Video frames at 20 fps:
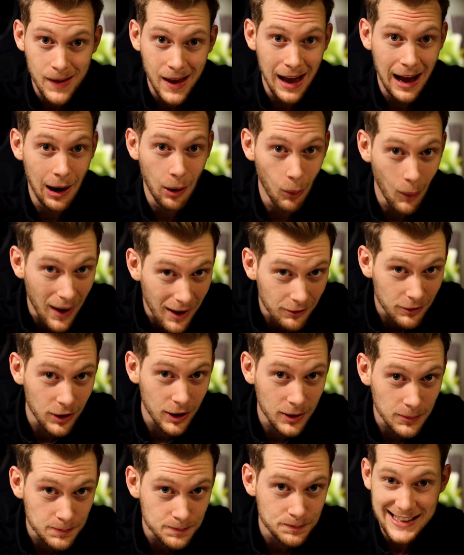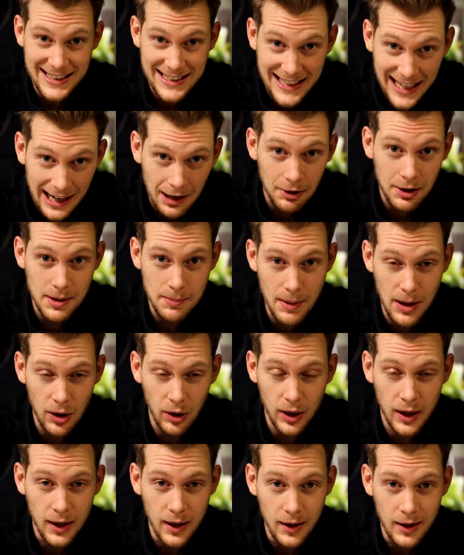However, dairy
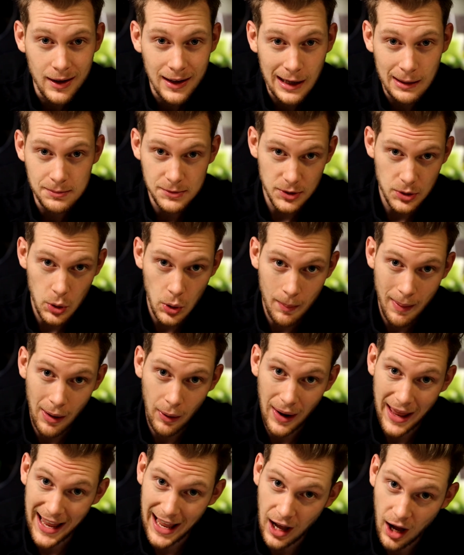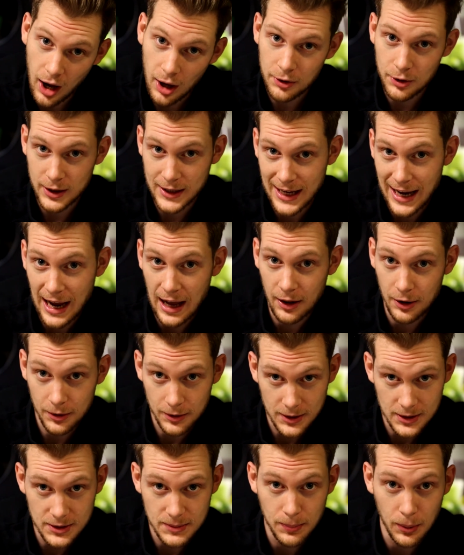milk comes to about 100
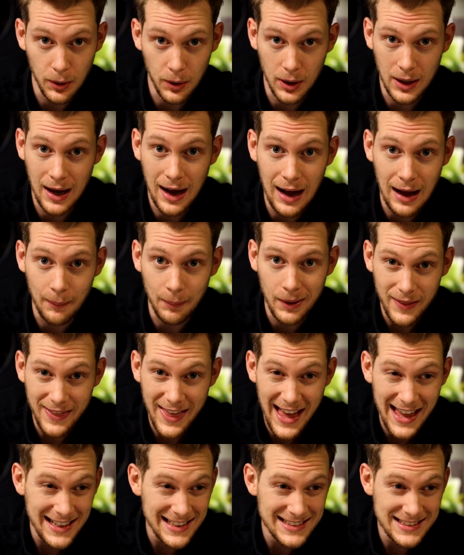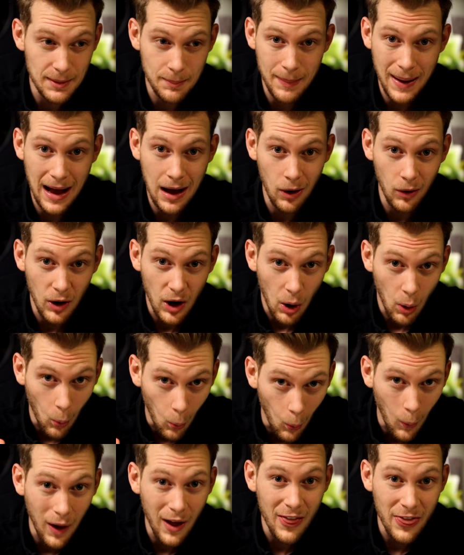calories per cup. That is about
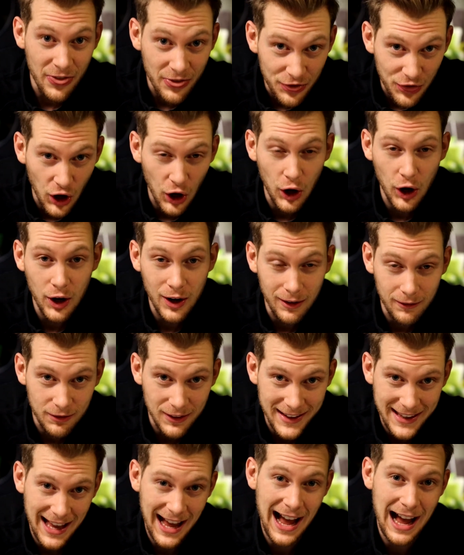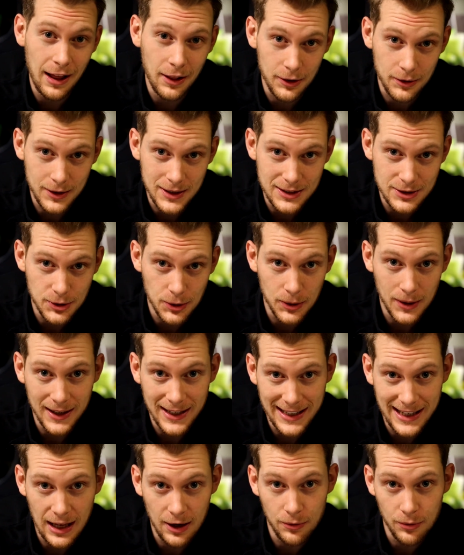1/3 of the calories you're
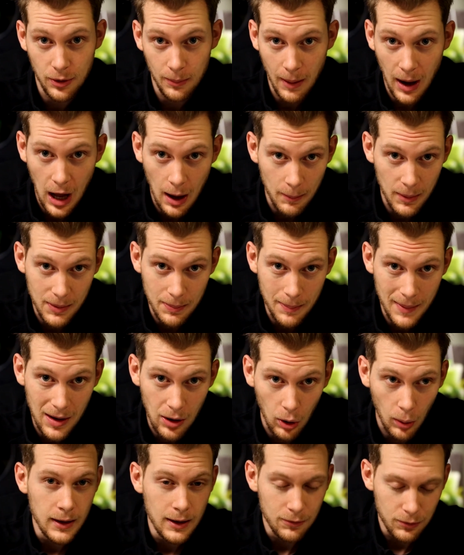gonna get from almond milk.